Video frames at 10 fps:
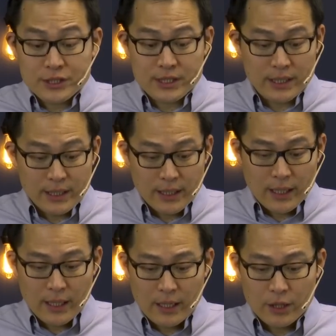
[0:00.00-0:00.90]

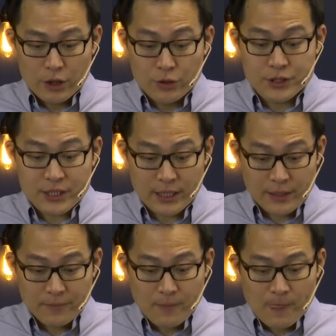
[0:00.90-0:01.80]
see, you
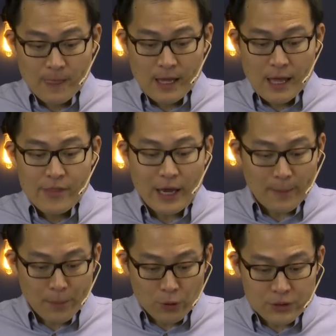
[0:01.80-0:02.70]
see that
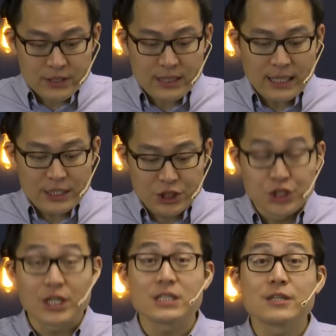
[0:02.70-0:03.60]
a person is
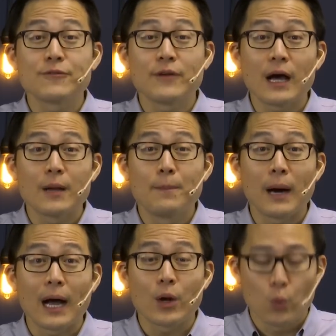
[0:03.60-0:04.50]
justified
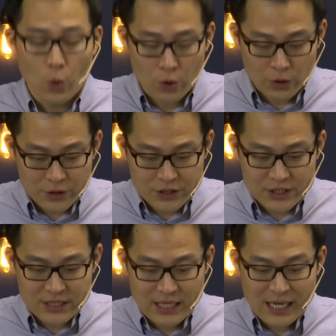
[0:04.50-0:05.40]
by
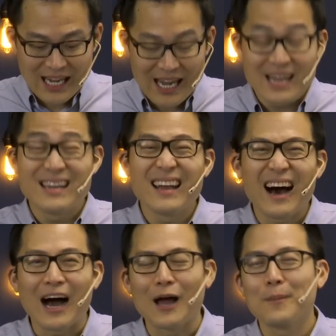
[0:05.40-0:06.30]
works and
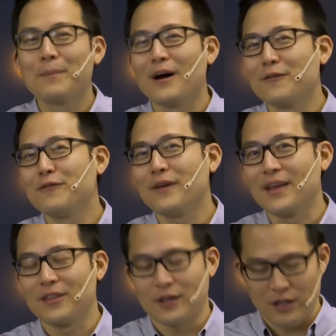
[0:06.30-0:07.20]
not by
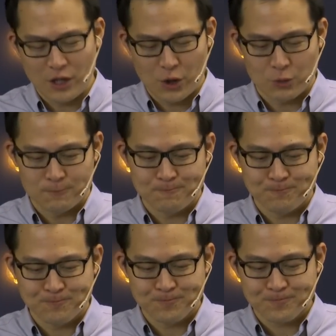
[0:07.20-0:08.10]
faith alone.
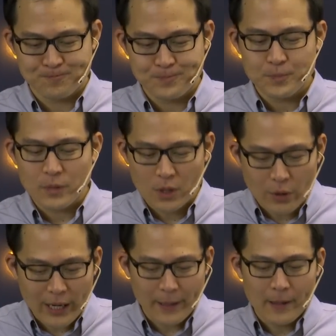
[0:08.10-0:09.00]

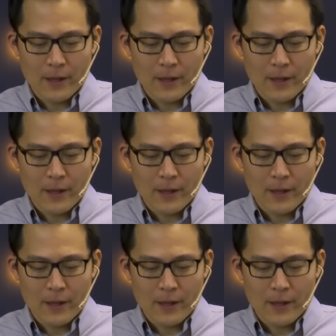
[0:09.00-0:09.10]
Okay.